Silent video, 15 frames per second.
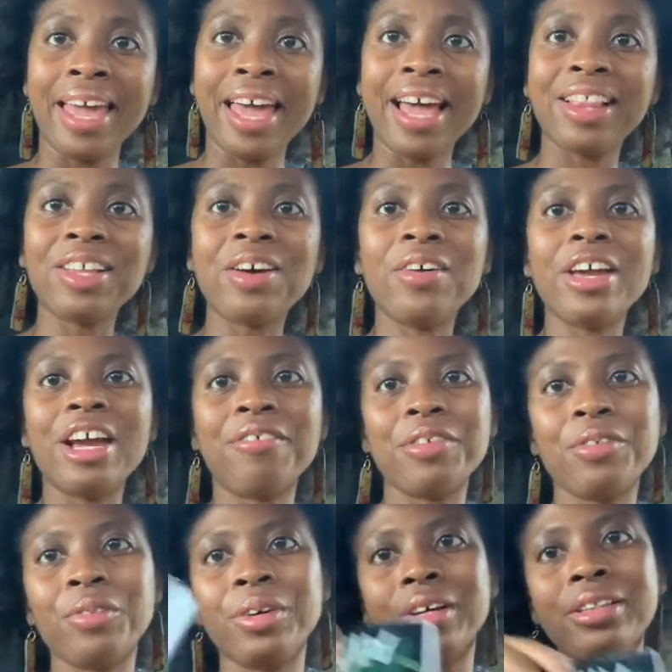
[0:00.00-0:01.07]
Hello
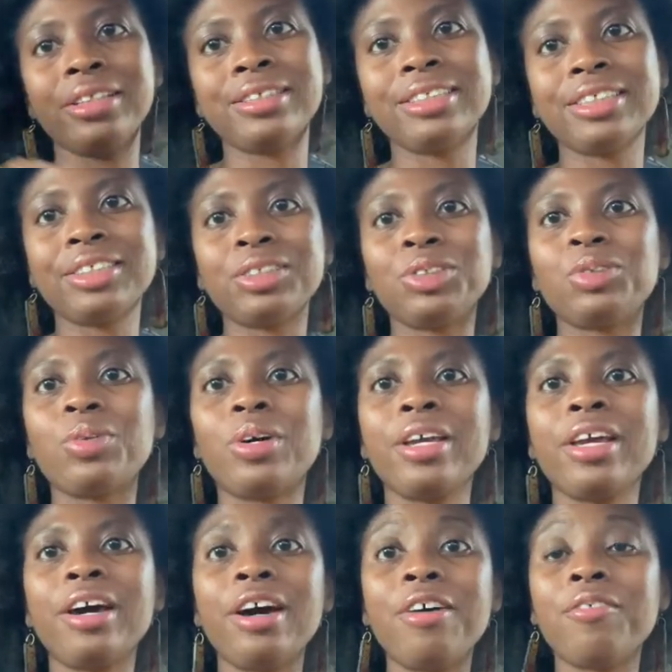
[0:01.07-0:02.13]
everyone, this is
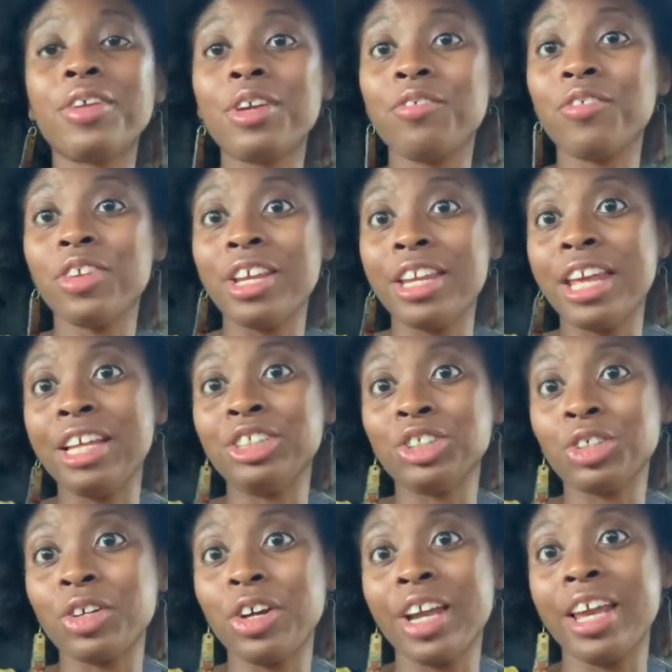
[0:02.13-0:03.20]
Latoya of Infinite
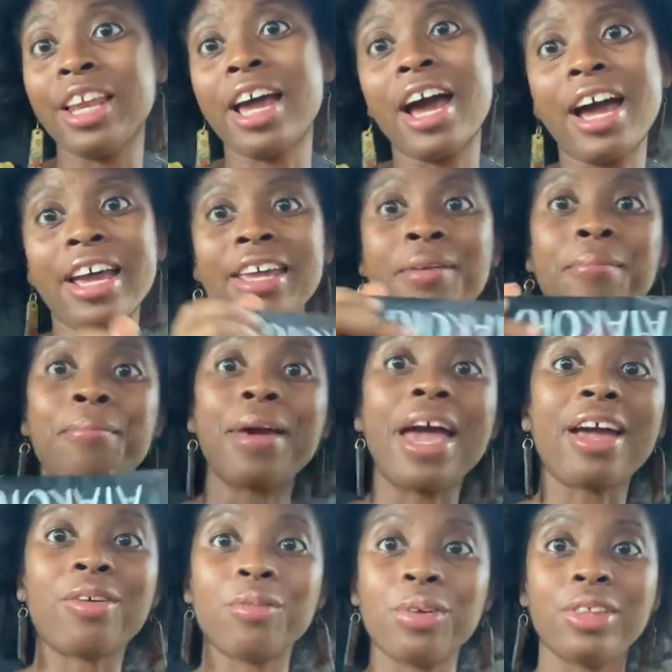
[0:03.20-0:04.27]
Nature, and I am
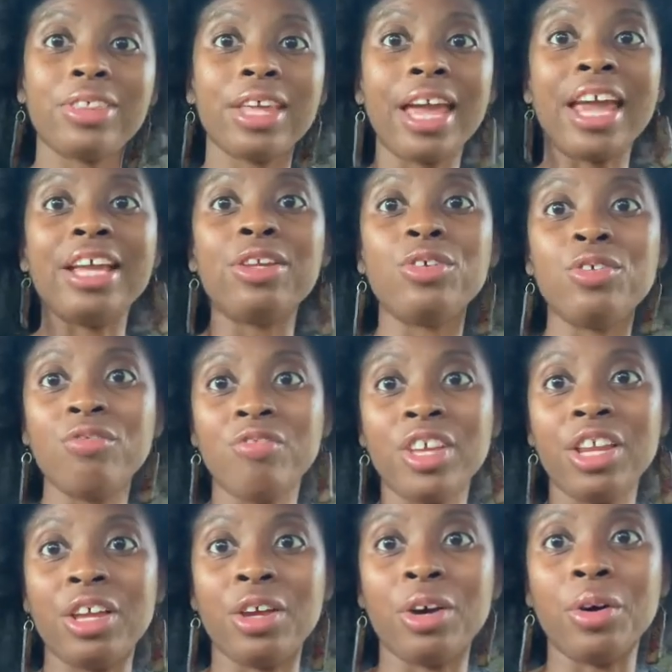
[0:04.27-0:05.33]
back with a new
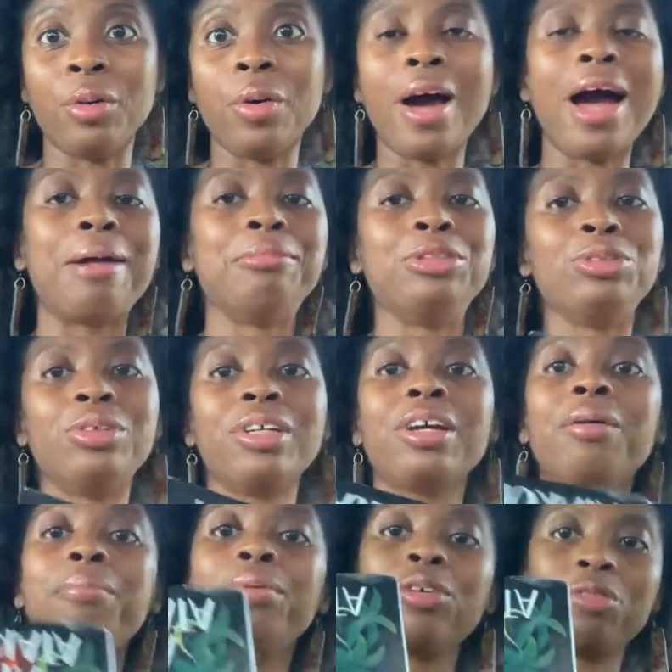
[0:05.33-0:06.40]
video. I'm doing
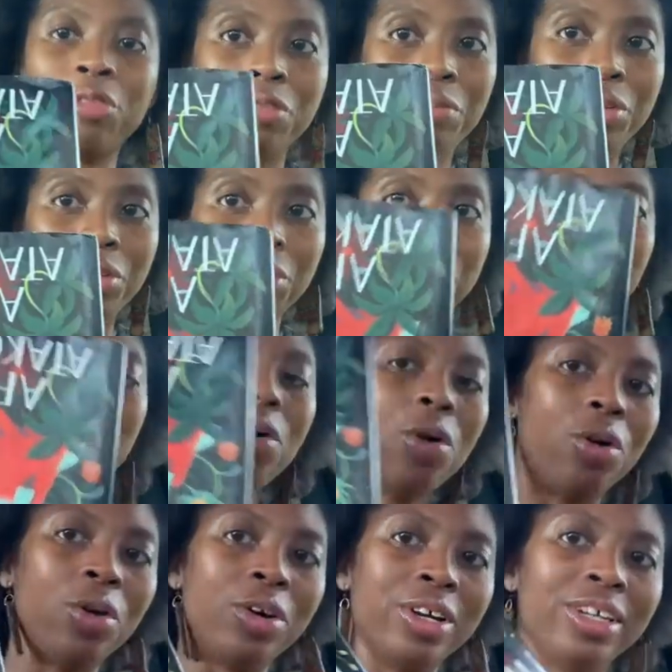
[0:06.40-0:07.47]
a book review
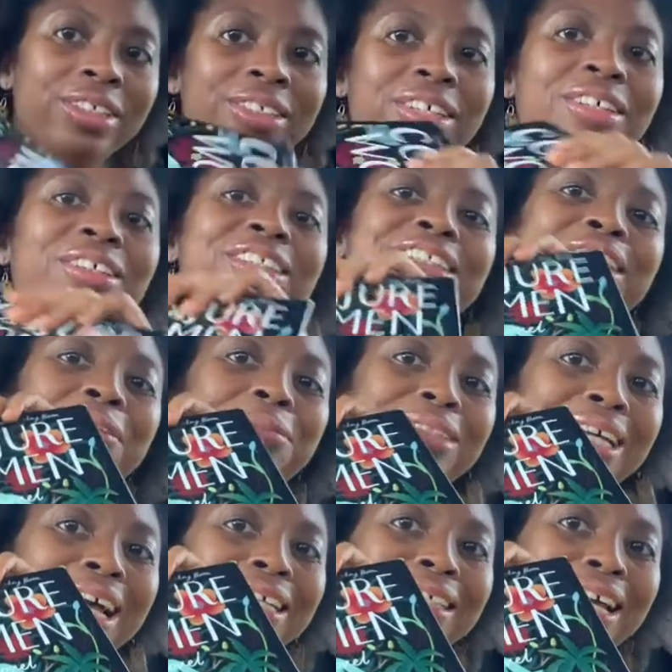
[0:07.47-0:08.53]
on, it's
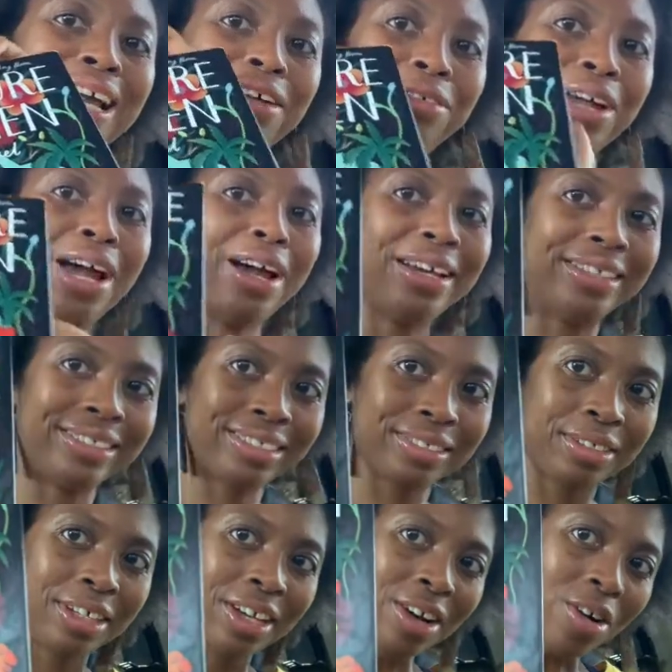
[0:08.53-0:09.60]
upside down guys,
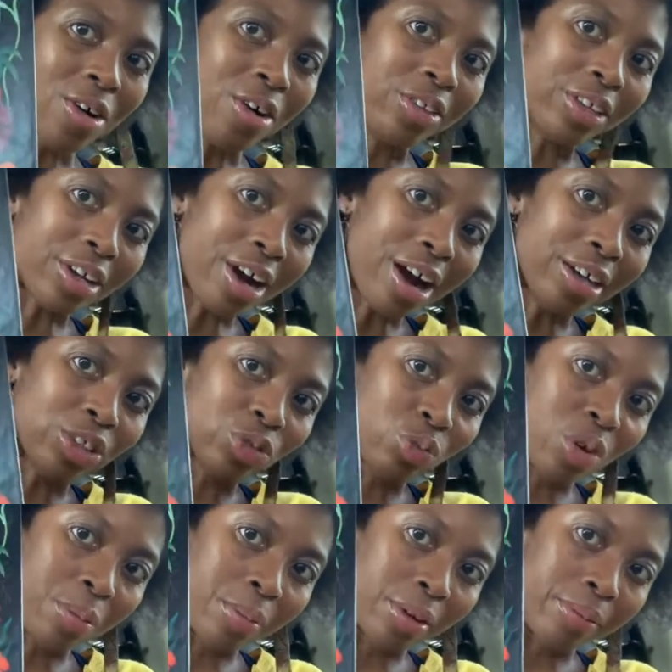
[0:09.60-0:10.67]
on The Conjure
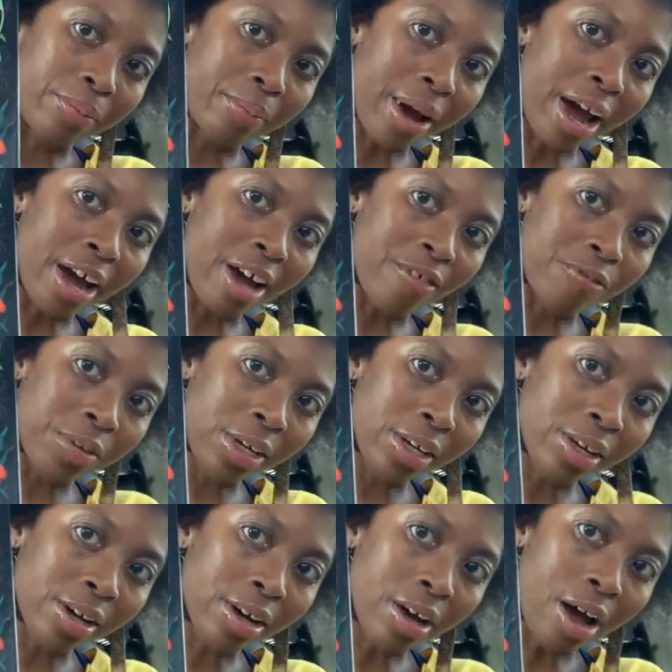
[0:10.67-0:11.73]
Women by Afia